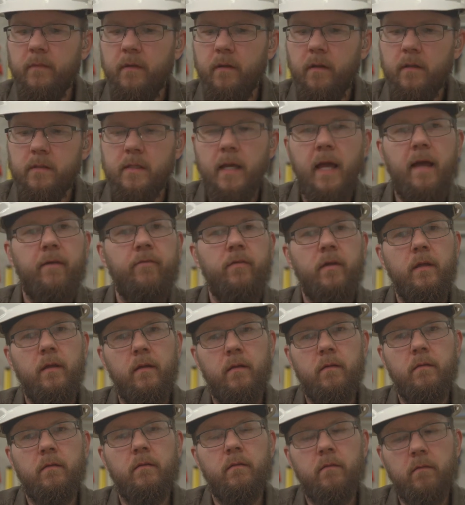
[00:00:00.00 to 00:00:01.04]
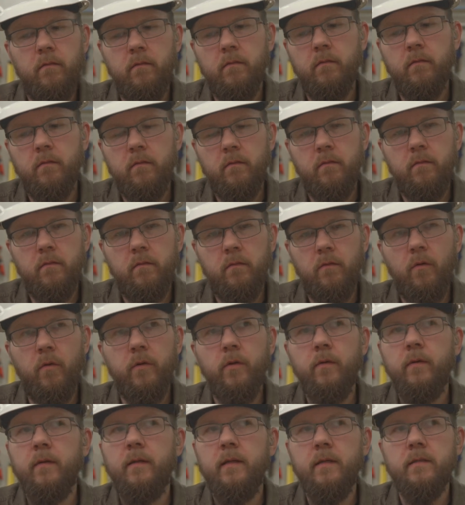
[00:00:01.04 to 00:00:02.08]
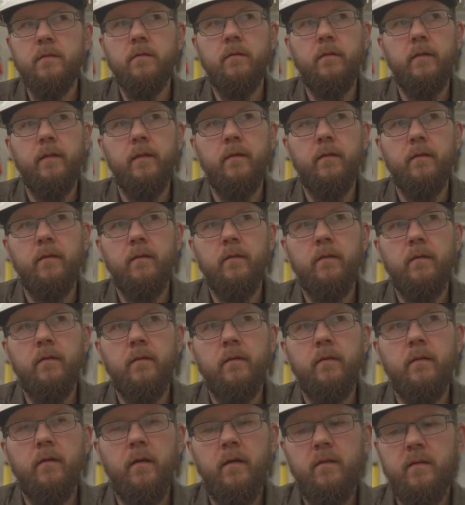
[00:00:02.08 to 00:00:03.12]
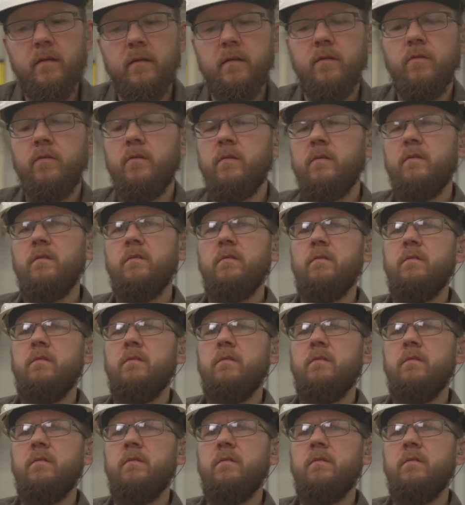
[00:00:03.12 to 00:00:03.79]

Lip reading: It's heavy. Or you could easily, I think you could.